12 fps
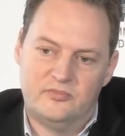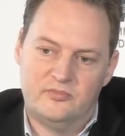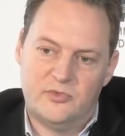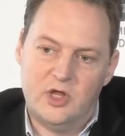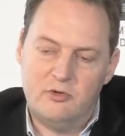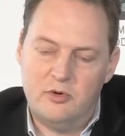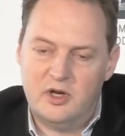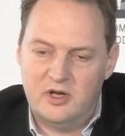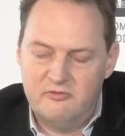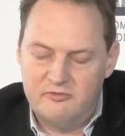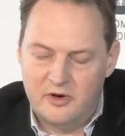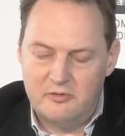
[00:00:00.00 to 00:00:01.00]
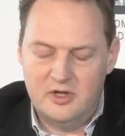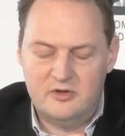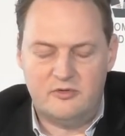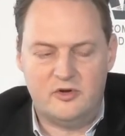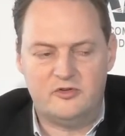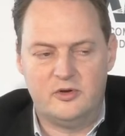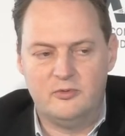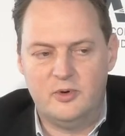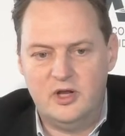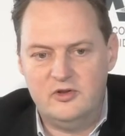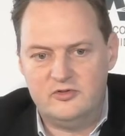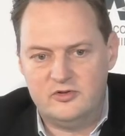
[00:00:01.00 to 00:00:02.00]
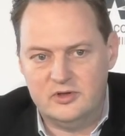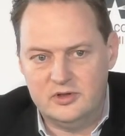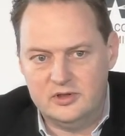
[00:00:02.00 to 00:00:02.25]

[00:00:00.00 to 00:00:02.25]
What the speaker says: They do that in very interesting ways,